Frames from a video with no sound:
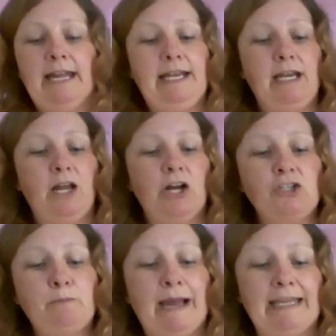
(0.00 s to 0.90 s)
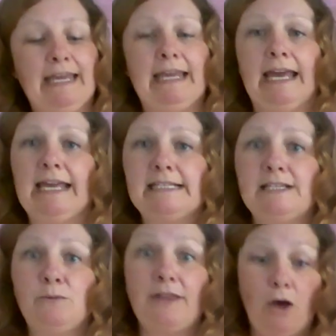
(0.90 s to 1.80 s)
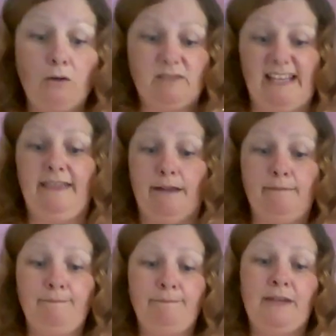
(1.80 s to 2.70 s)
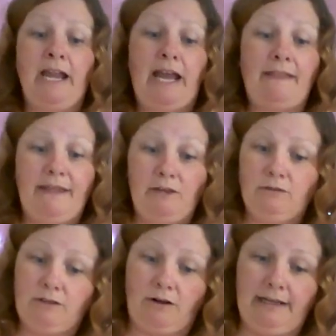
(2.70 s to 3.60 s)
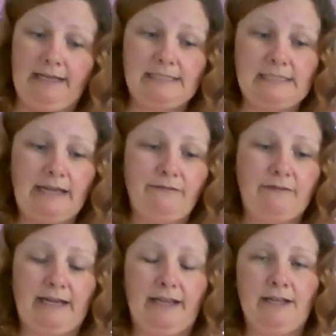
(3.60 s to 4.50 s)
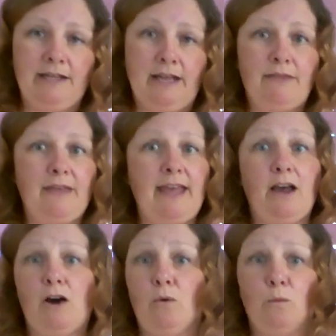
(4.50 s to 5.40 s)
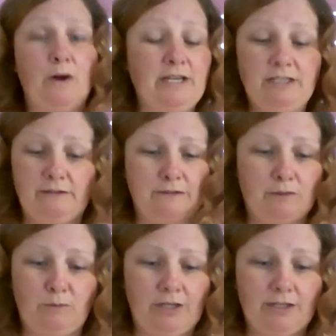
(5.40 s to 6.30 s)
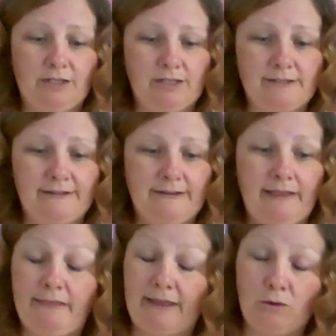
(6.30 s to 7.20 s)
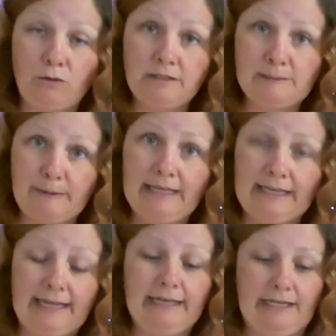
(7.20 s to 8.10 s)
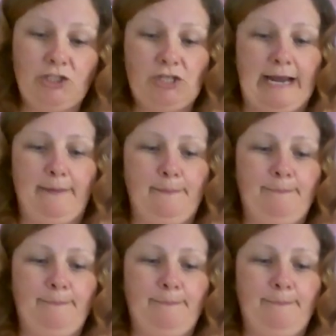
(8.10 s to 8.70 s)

in large packing cases with holes in them, and they all got here safely. They are wonderful workers. They all speak English now.